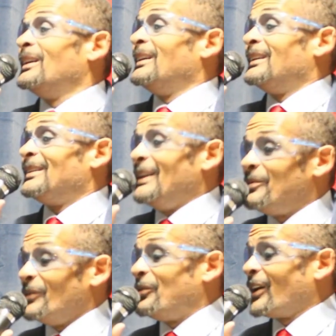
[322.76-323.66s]

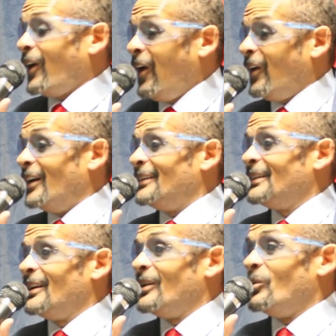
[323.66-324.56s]
living for God.
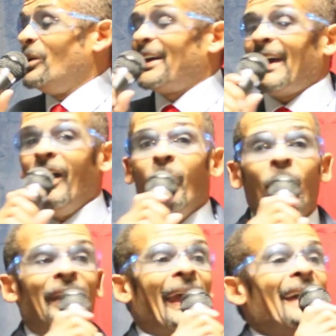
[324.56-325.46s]
We,
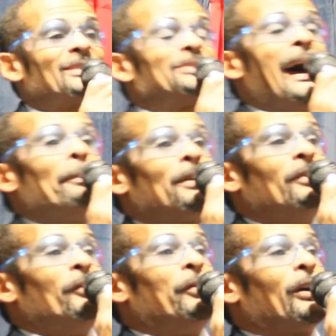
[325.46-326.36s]
we can't stop
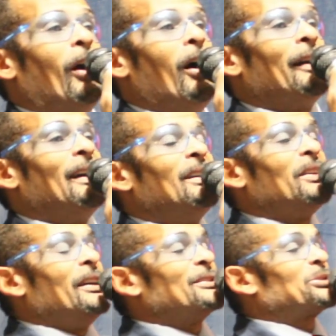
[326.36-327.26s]
living for God
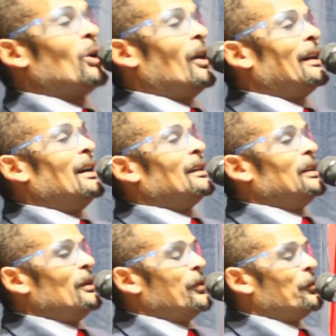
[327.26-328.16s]
and, and start
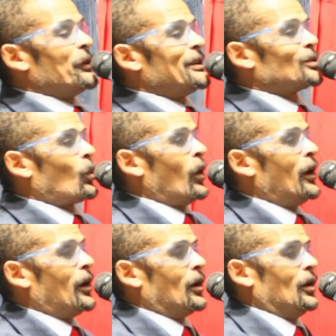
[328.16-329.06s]
living for this
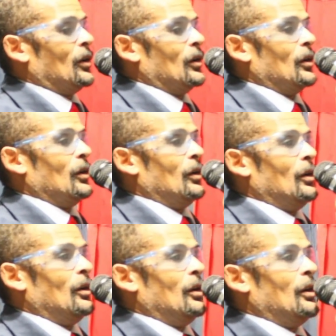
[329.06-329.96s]
world.
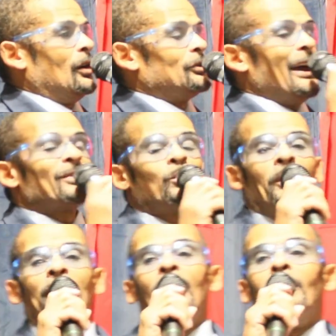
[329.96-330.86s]
That's
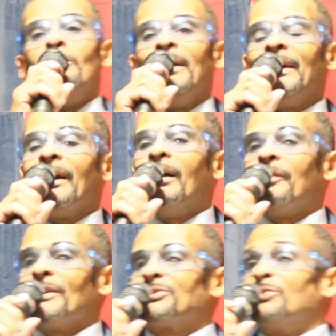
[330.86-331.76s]
what many
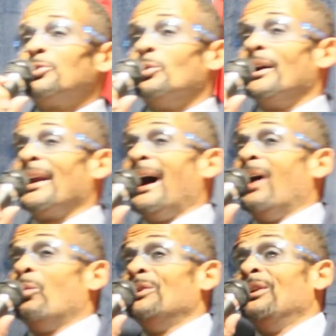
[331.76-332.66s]
of us are doing
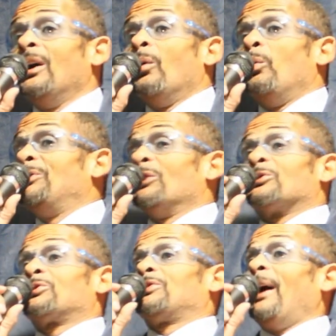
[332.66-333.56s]
now. We, we
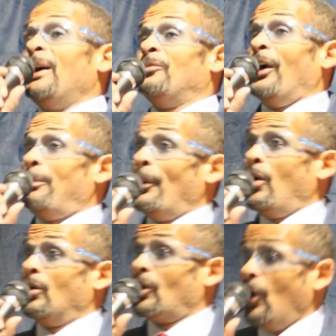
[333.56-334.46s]
just gave up
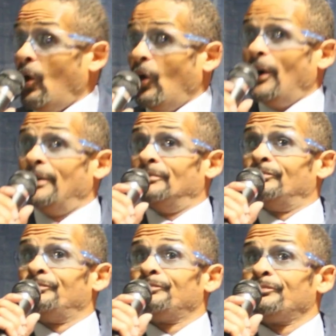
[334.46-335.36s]
on
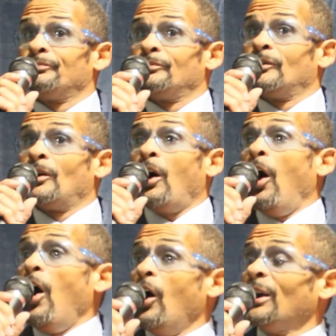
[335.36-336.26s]
God.
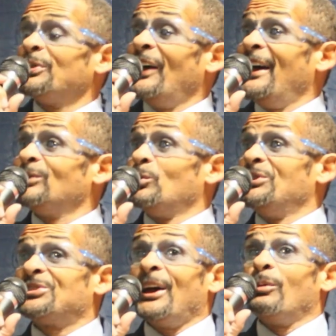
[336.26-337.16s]
All the things
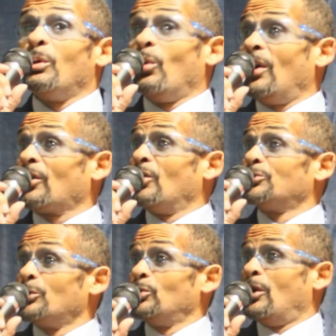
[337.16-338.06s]
we said we weren't
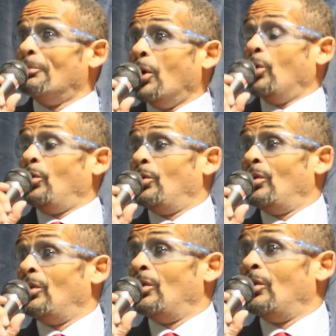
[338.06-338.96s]
going to do no more.
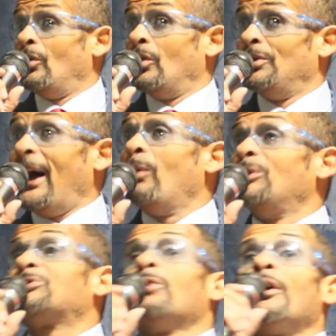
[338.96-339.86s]
Now
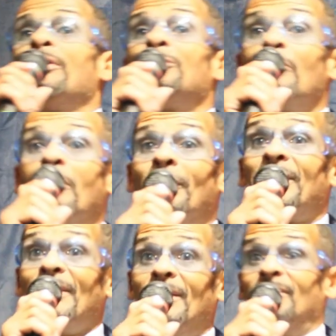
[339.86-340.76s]
we're starting to do them
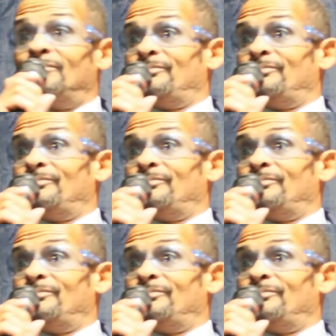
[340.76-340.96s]
again.